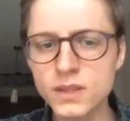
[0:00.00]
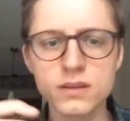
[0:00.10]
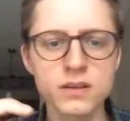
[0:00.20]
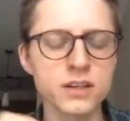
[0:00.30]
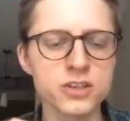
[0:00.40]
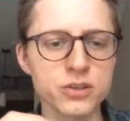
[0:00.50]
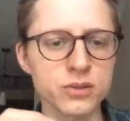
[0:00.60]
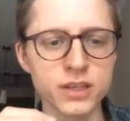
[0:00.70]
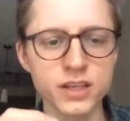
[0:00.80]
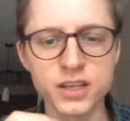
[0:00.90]

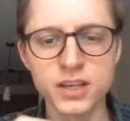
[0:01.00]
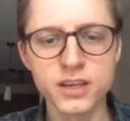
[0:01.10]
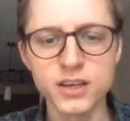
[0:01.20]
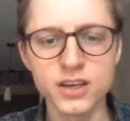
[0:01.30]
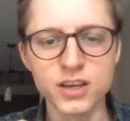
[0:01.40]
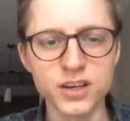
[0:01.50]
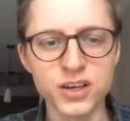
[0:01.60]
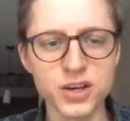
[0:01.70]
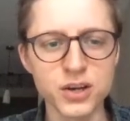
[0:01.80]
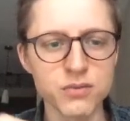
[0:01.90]
actually
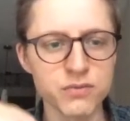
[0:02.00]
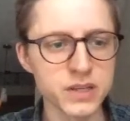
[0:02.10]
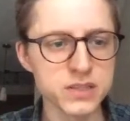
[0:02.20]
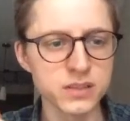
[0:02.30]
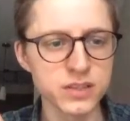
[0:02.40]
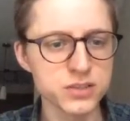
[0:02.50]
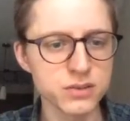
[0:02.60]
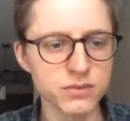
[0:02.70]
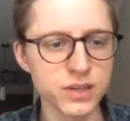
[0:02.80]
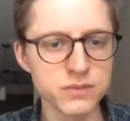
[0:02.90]
find the list
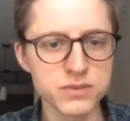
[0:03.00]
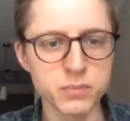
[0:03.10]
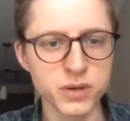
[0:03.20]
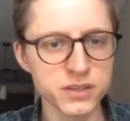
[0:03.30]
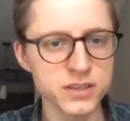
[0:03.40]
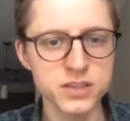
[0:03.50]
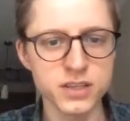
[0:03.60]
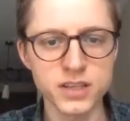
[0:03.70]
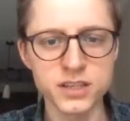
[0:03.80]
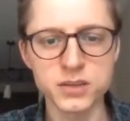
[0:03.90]
of all of the partners,
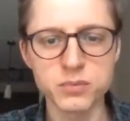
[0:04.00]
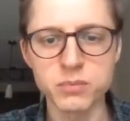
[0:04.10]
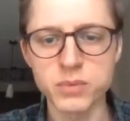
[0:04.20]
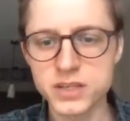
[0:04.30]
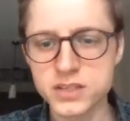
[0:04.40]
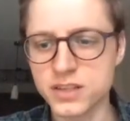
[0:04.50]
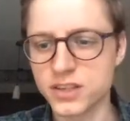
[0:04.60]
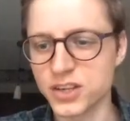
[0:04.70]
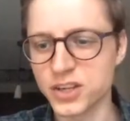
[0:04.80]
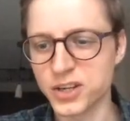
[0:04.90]
and I did my best
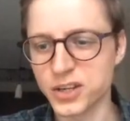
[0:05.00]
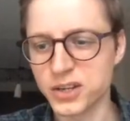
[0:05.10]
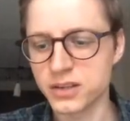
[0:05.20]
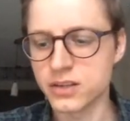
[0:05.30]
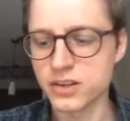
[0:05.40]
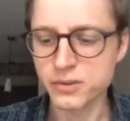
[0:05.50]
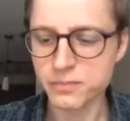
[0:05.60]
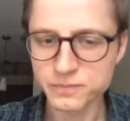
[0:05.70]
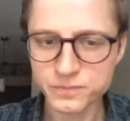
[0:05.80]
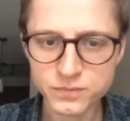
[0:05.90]
here.
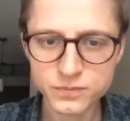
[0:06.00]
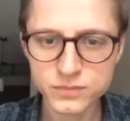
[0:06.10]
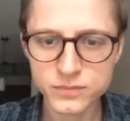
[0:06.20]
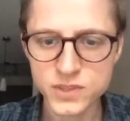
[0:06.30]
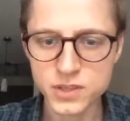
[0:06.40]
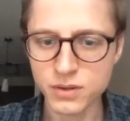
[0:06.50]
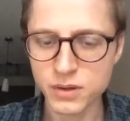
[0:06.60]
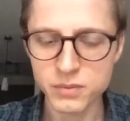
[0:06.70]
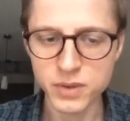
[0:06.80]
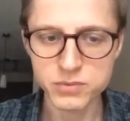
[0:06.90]
So
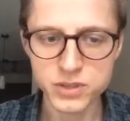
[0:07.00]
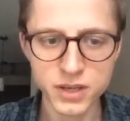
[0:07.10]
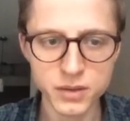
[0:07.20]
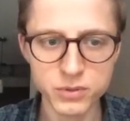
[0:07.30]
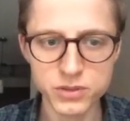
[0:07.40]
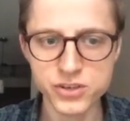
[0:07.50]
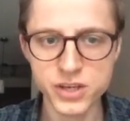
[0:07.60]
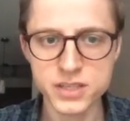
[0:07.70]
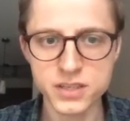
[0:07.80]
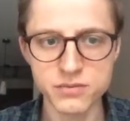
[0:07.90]
I
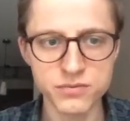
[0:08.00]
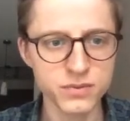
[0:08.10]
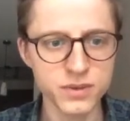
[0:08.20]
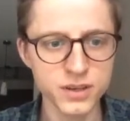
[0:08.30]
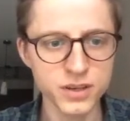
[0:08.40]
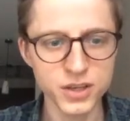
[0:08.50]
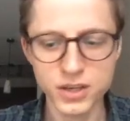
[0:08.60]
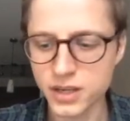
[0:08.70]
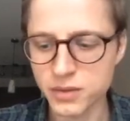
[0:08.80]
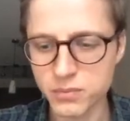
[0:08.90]
apologize if
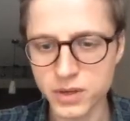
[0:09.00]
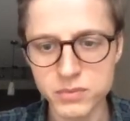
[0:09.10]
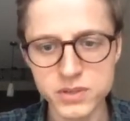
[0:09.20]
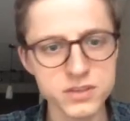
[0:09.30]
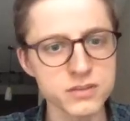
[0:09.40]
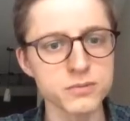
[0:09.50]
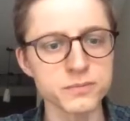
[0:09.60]
I missed you.